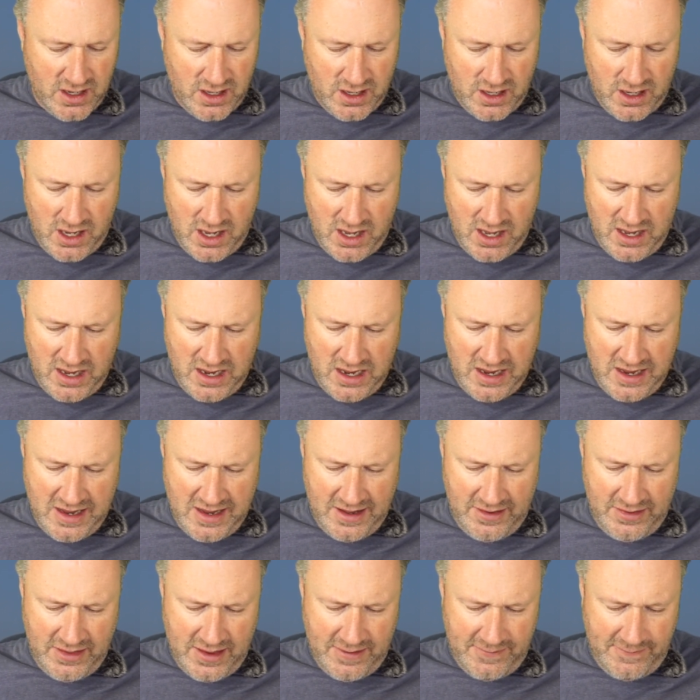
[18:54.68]

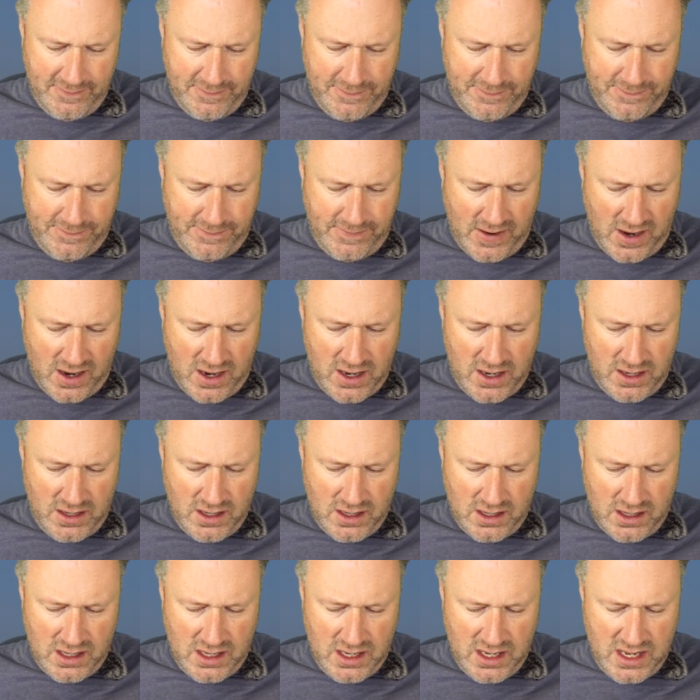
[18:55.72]
and then
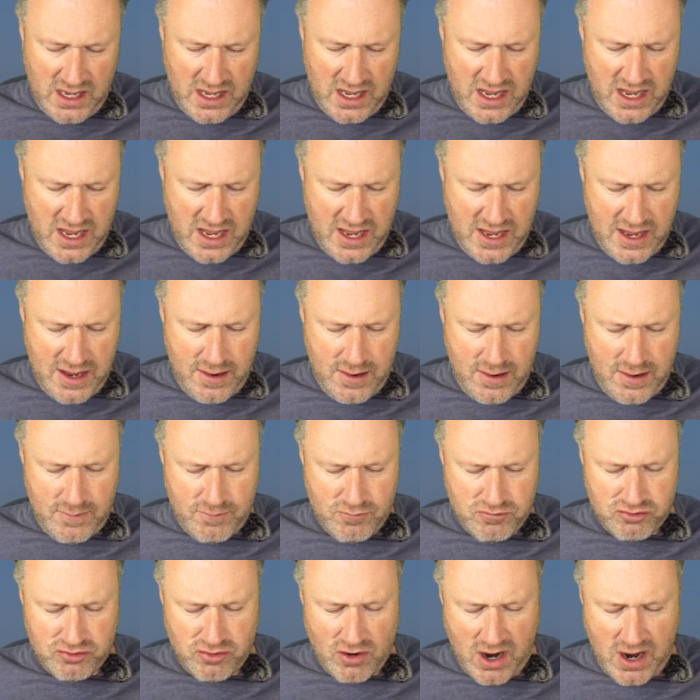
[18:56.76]
finally
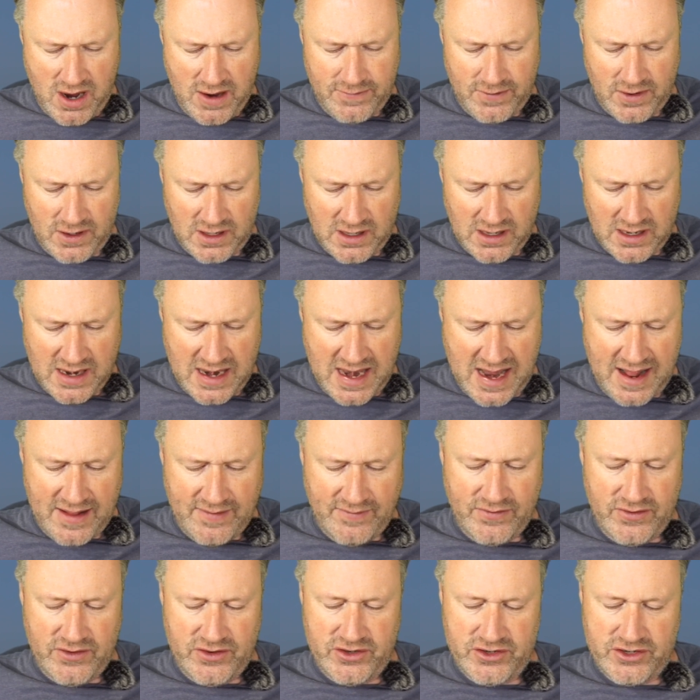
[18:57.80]
private
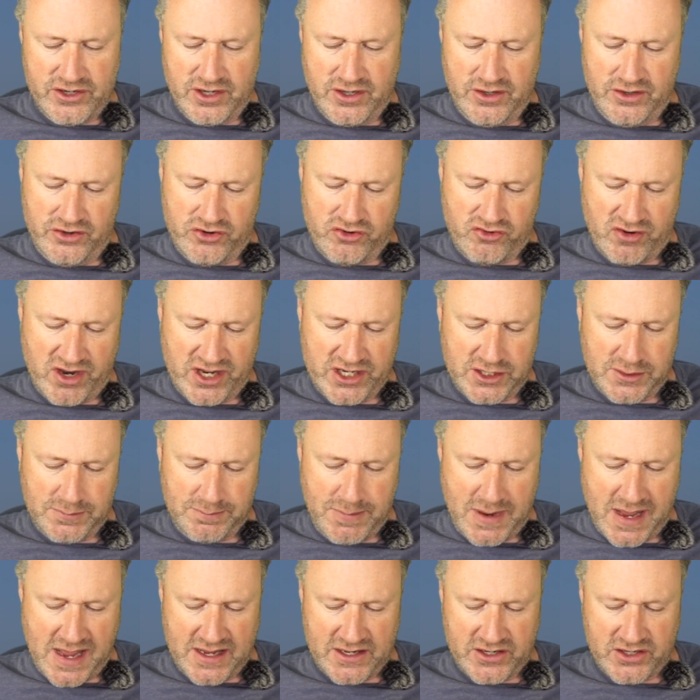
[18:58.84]
land and
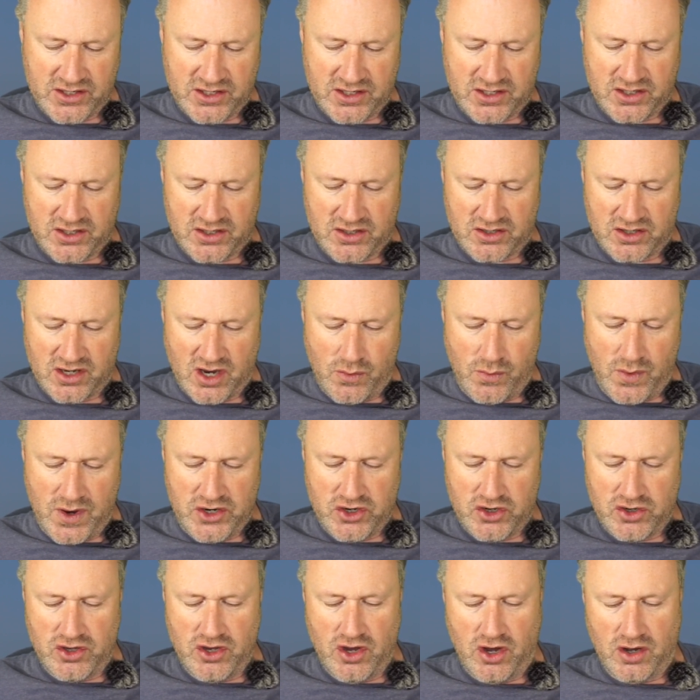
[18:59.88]
trespass, so we
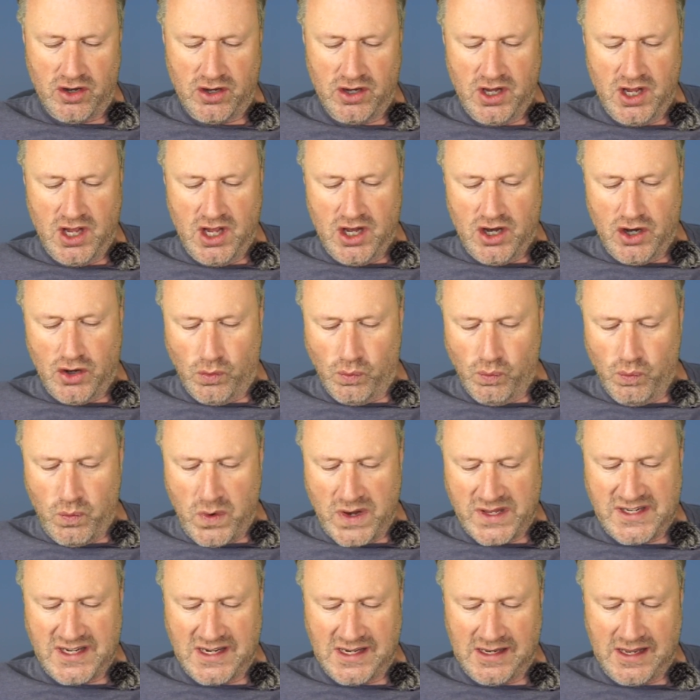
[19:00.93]
should not
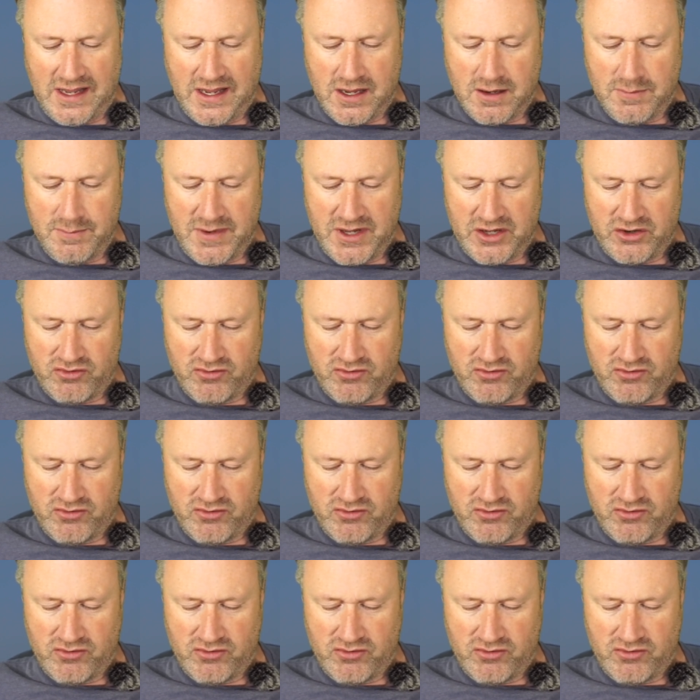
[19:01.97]
unwittingly commit